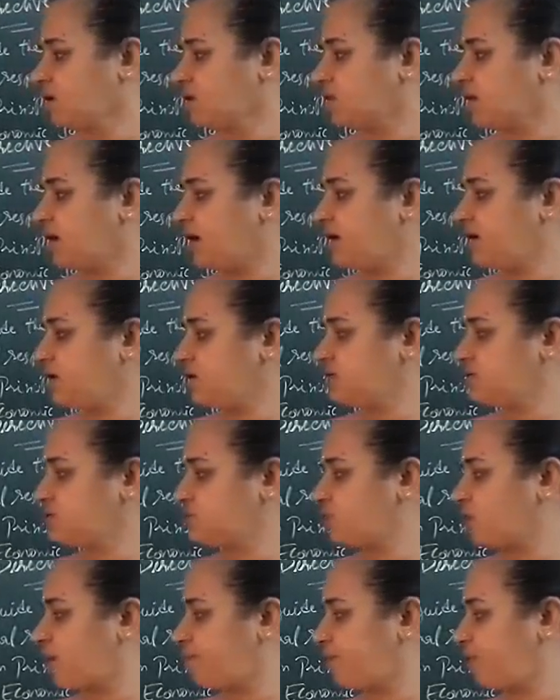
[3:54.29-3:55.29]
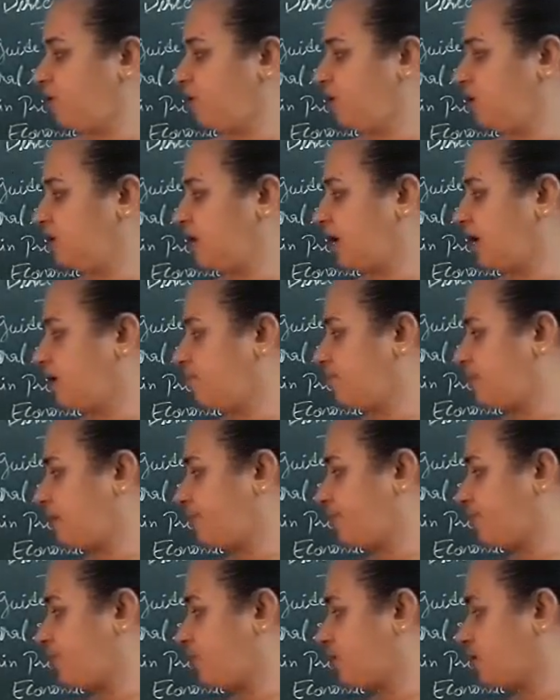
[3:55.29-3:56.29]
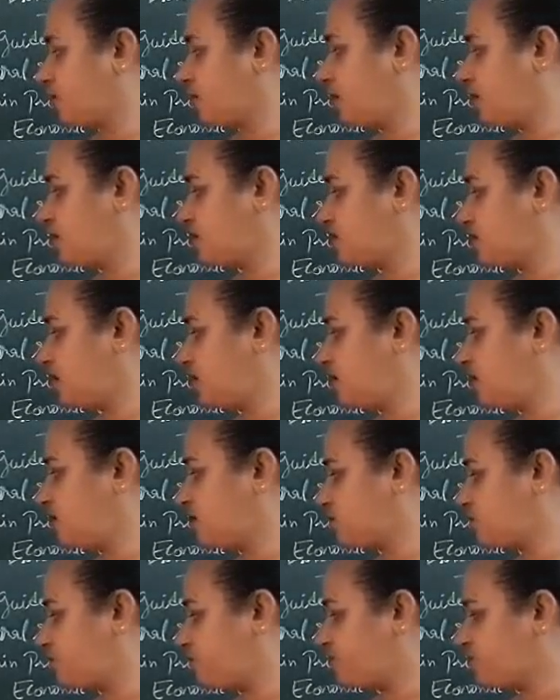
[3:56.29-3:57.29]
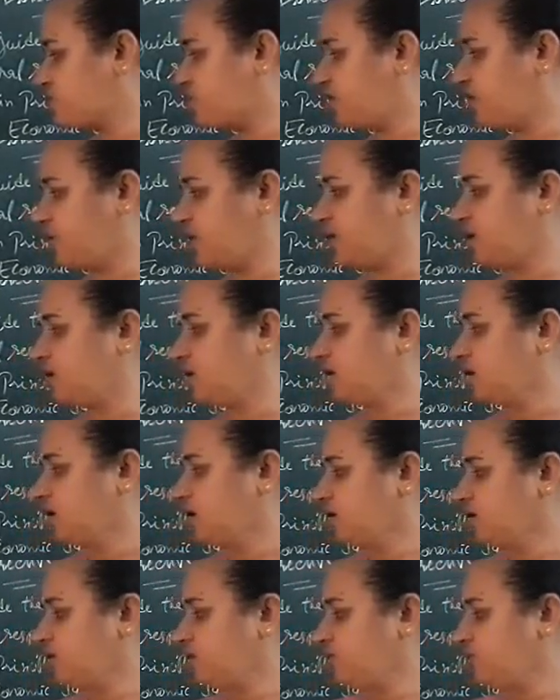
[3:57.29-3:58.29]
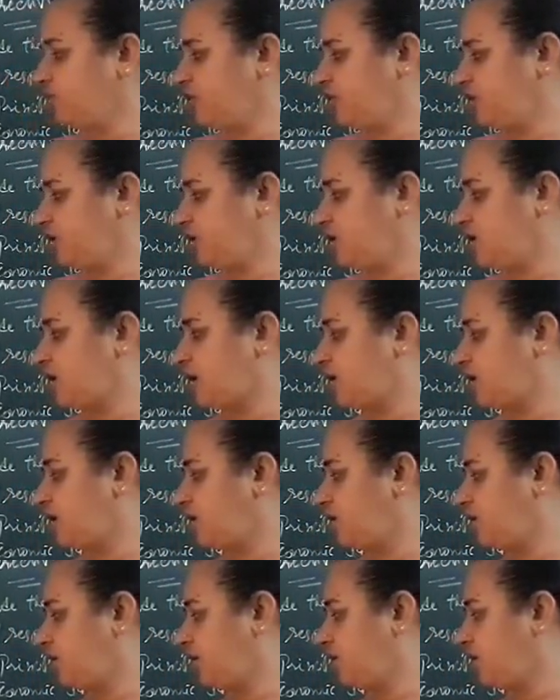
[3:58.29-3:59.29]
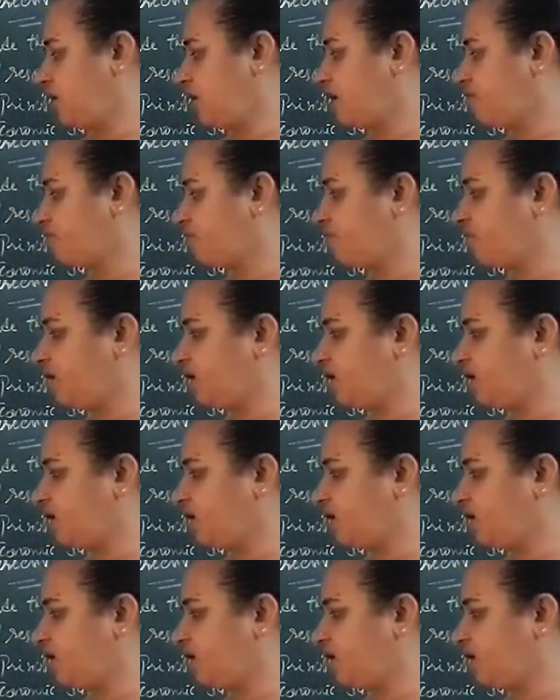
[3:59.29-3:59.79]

Third is to uphold and protect the national sovereignty, unity and integrity of